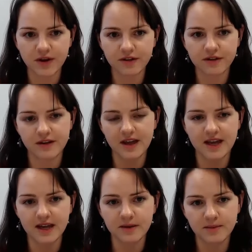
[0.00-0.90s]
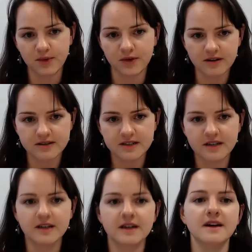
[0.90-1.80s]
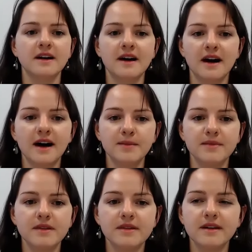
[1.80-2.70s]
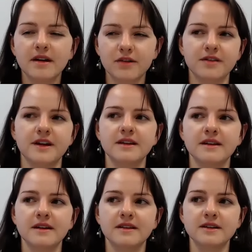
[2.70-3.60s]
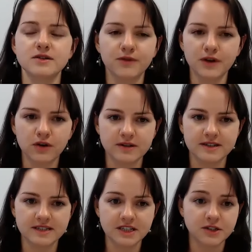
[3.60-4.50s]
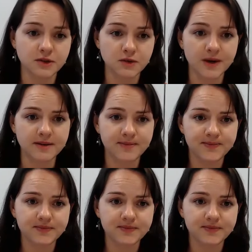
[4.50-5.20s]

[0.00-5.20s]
with a product. The other thing that it's often called is a digital twin.